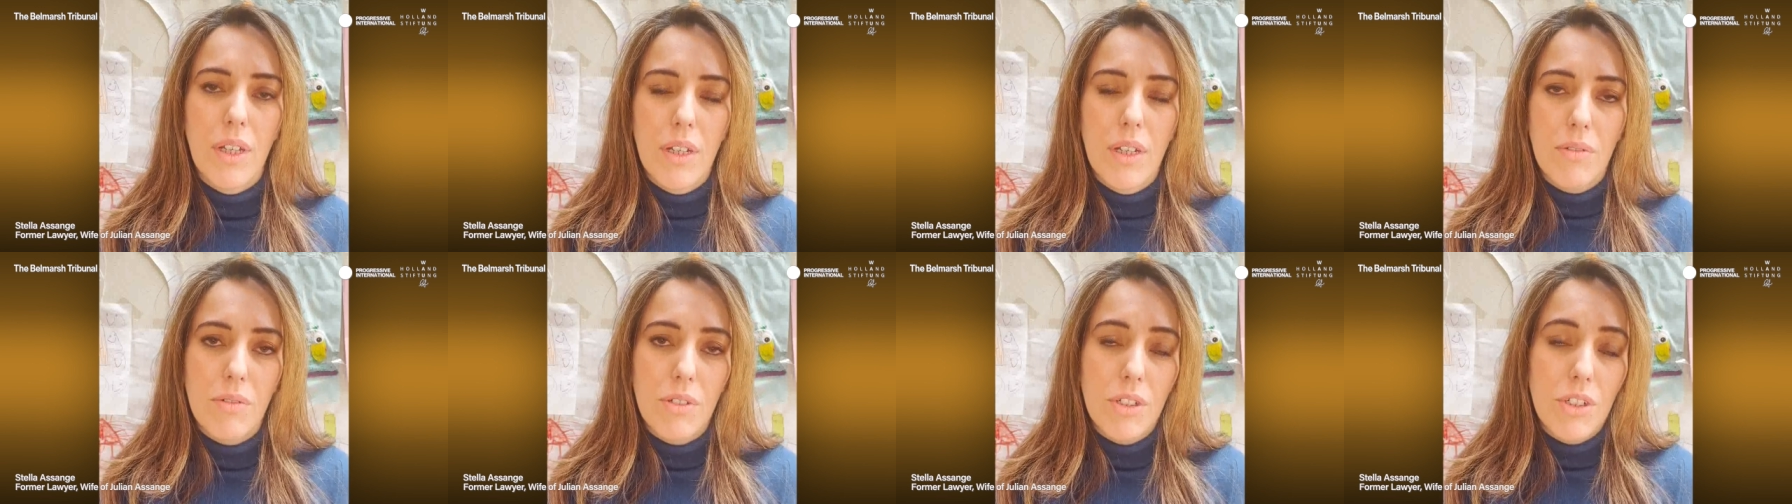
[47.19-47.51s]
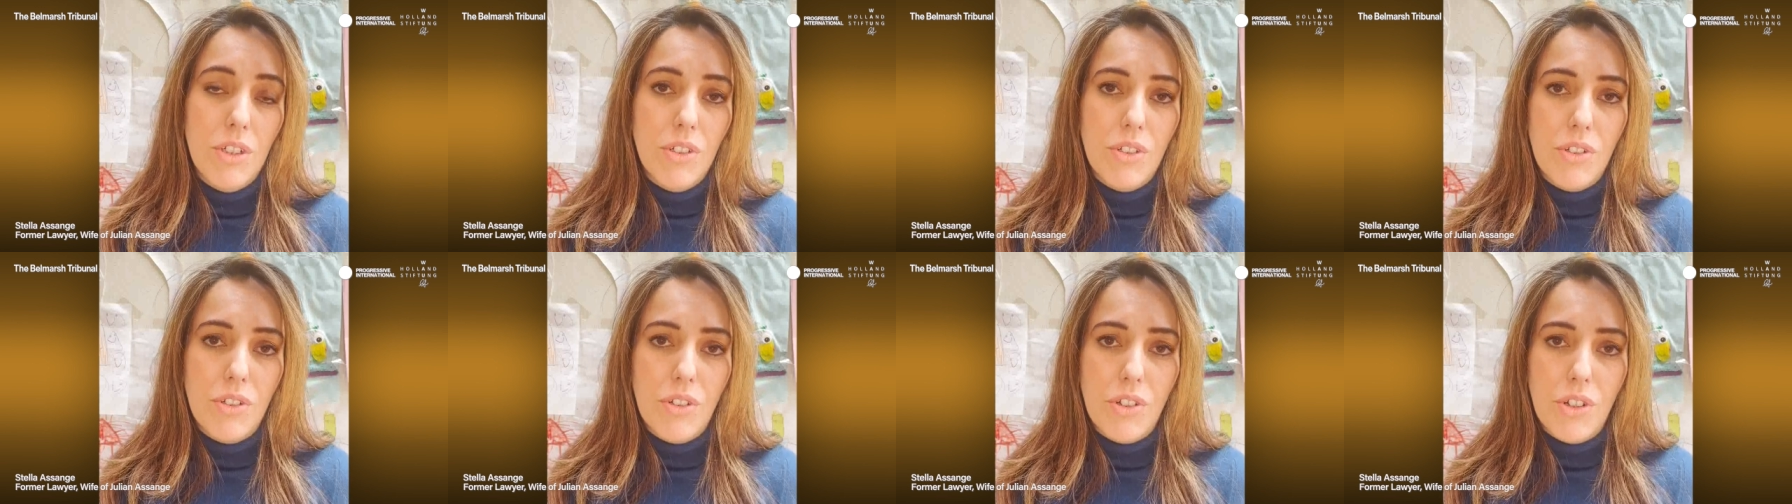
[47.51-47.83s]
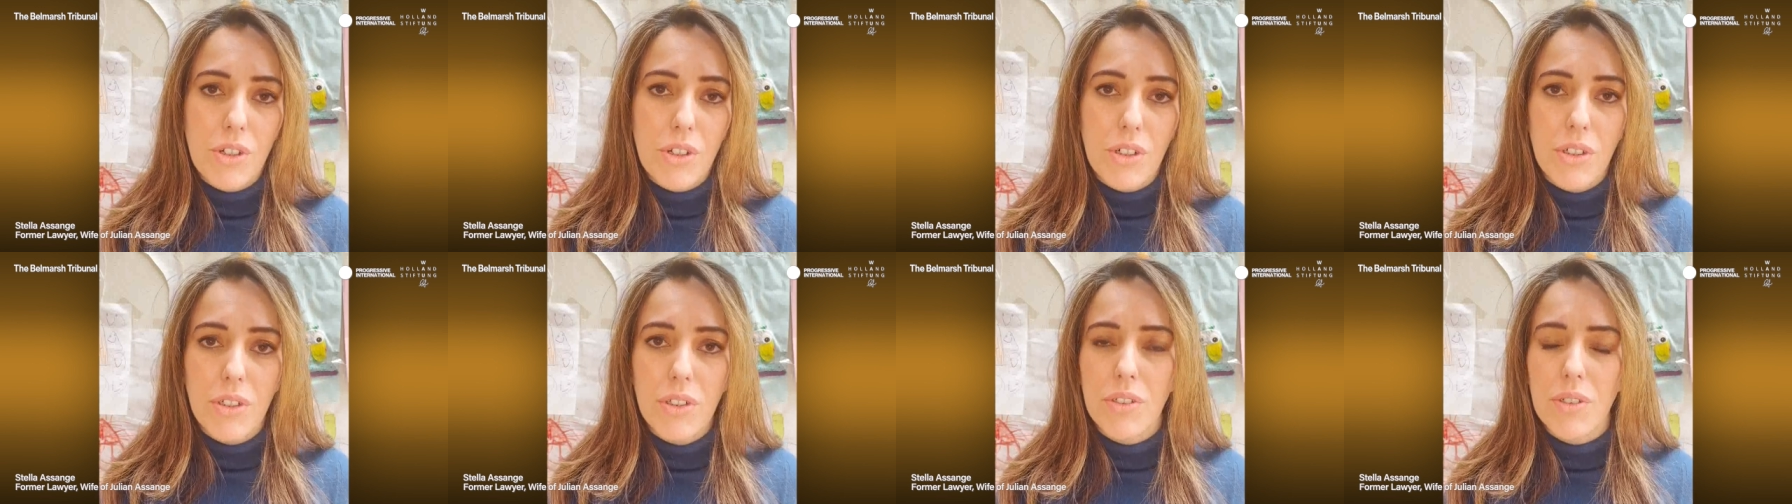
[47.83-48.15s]
which is
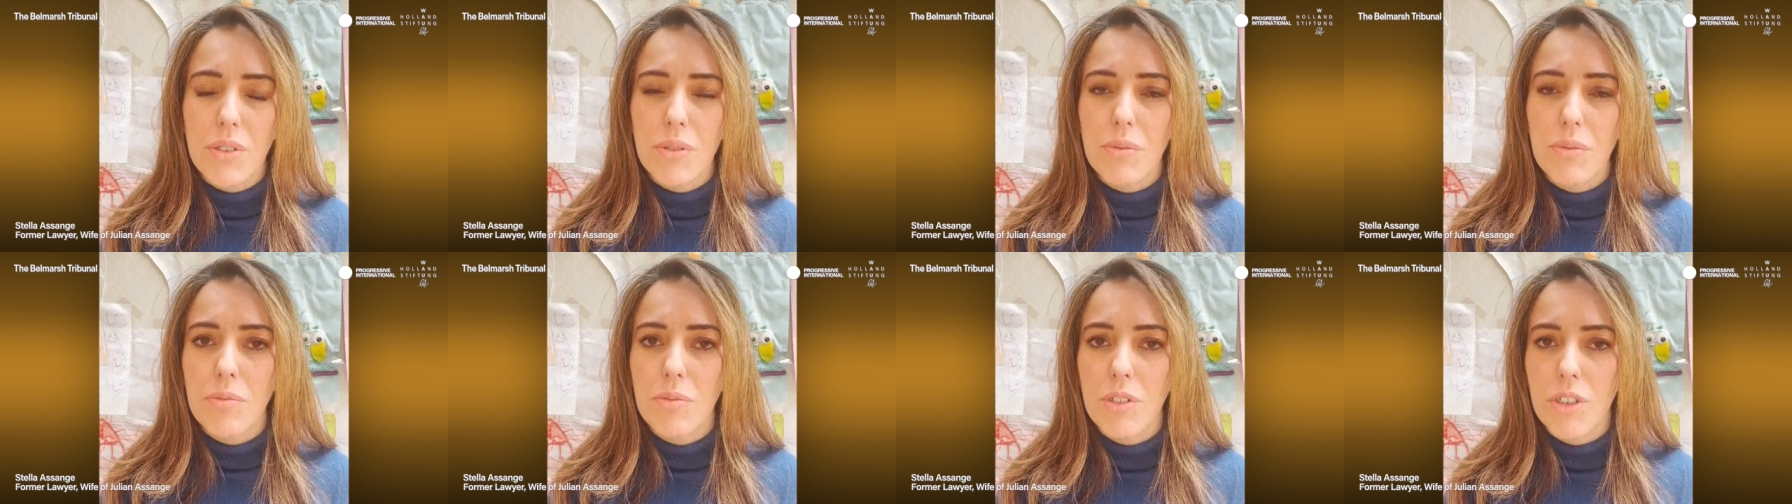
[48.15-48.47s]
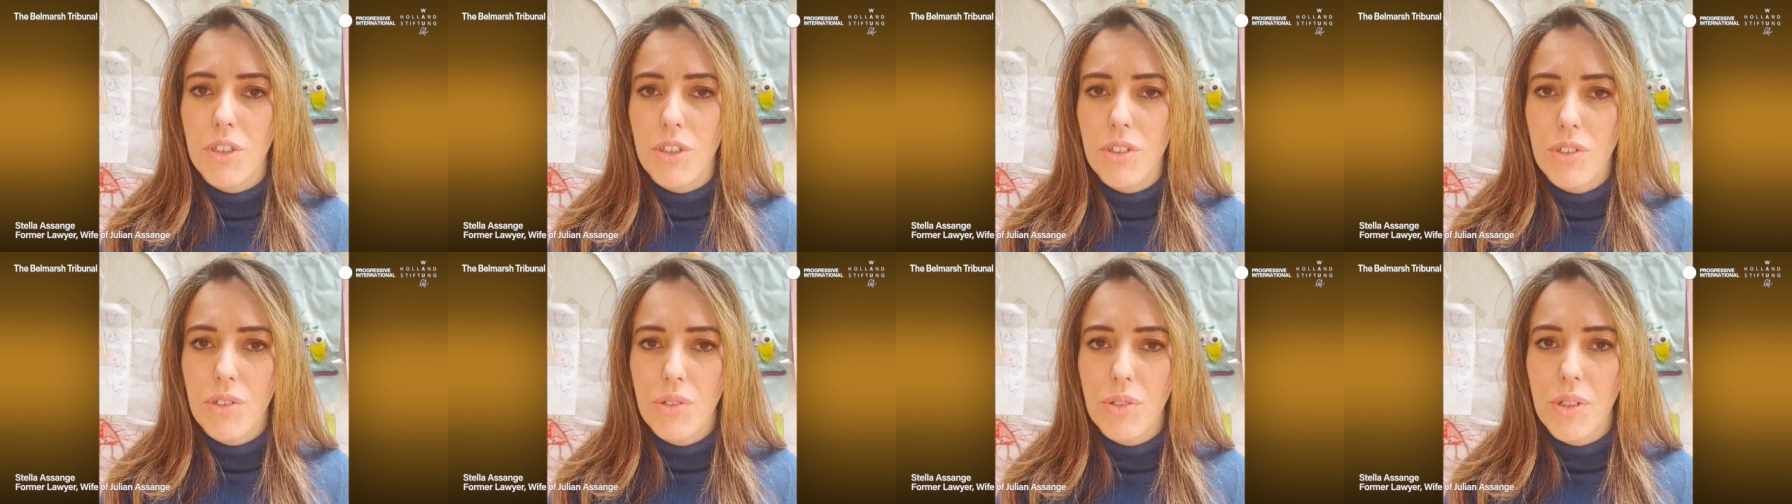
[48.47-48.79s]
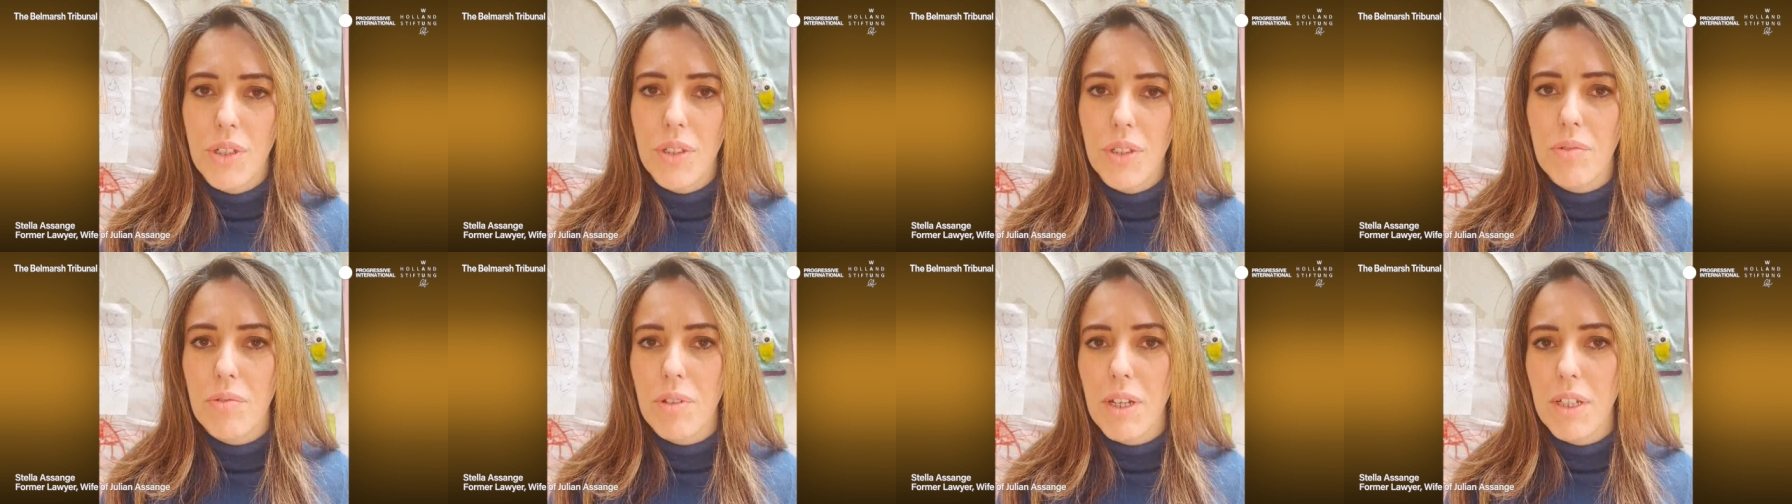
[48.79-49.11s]
journalism, which is doing
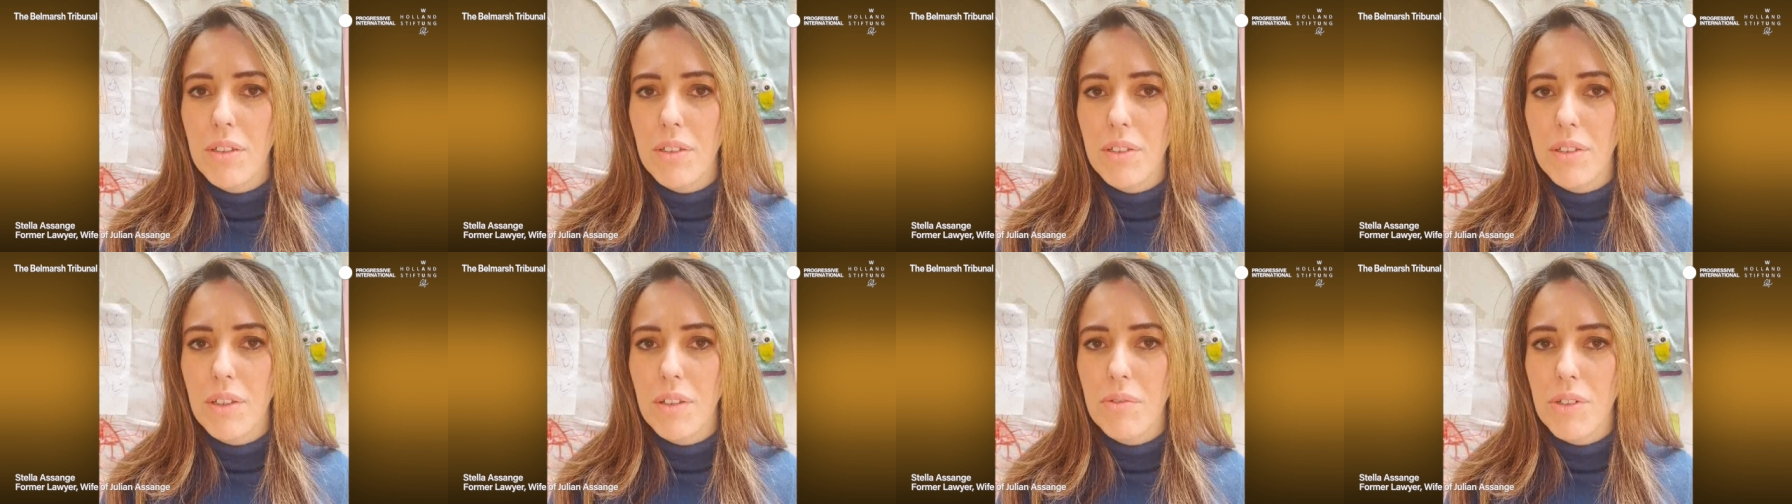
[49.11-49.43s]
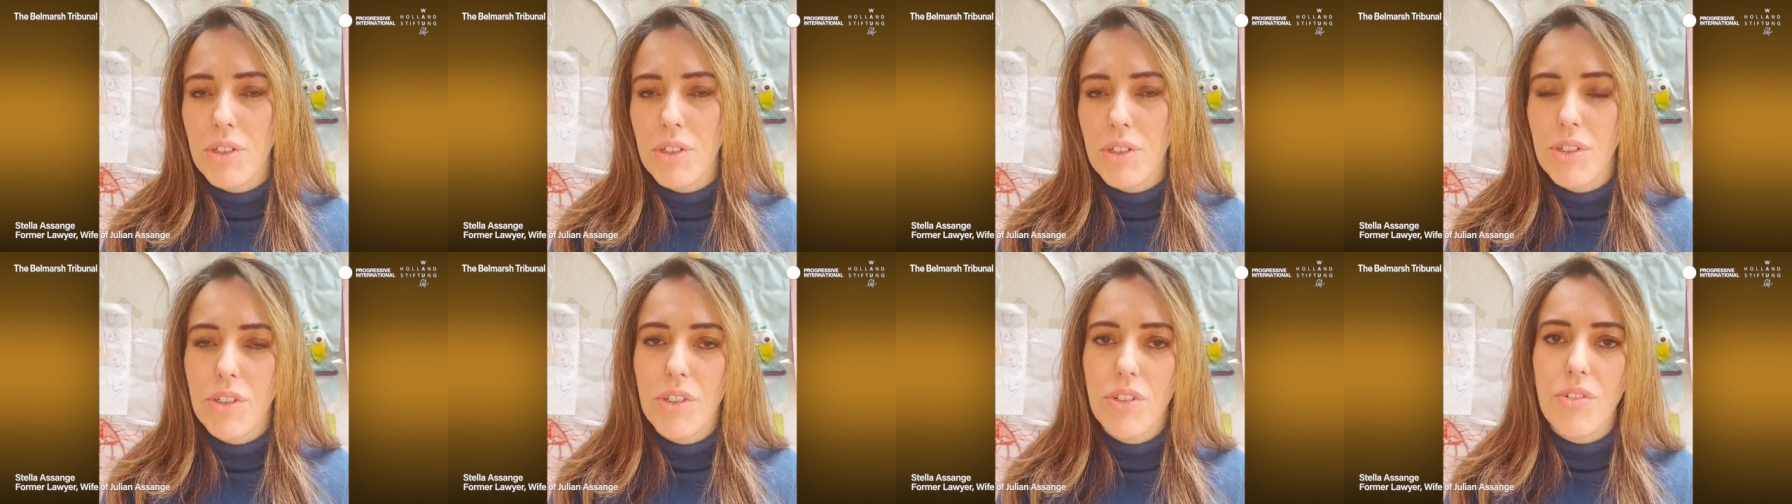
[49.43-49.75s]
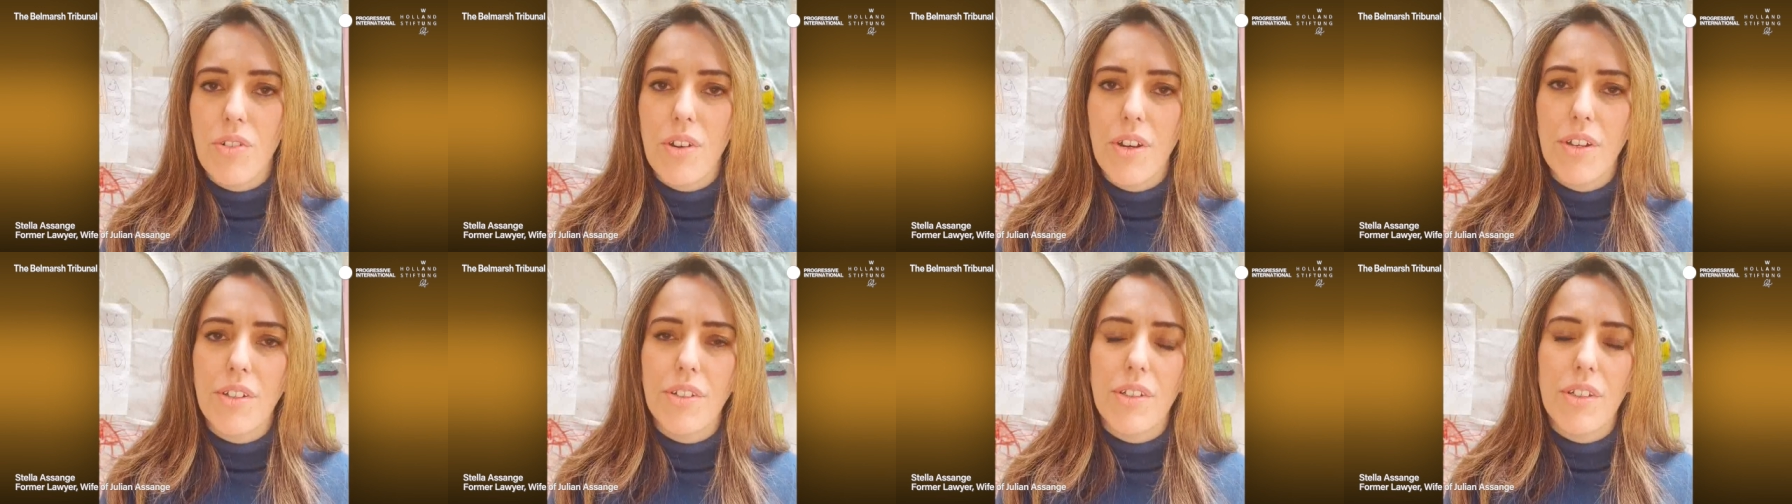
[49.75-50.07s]
the right thing, which is
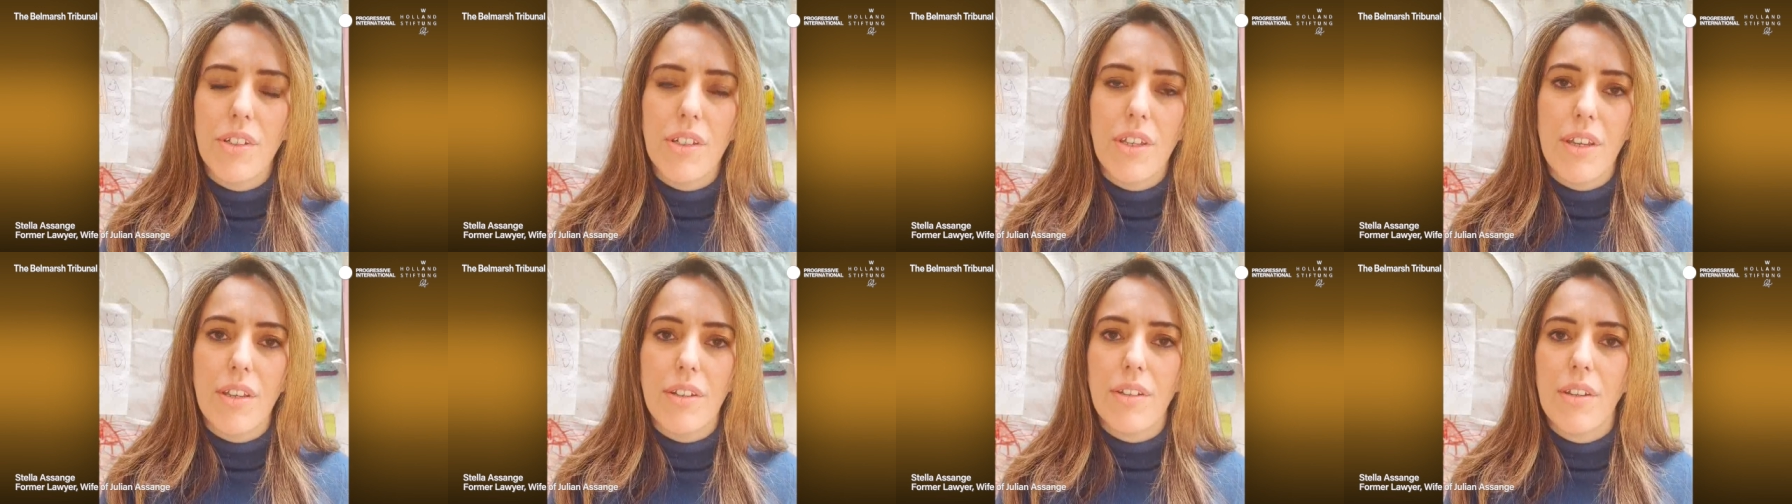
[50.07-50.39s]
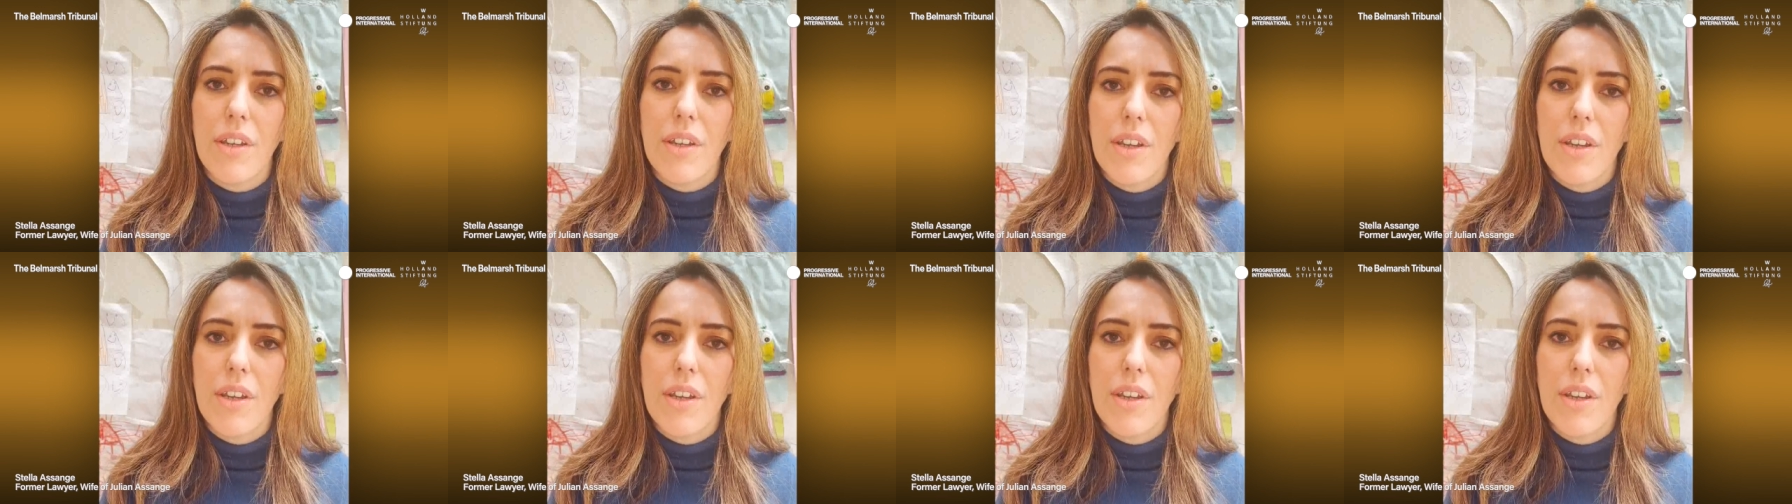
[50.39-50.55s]
trying to get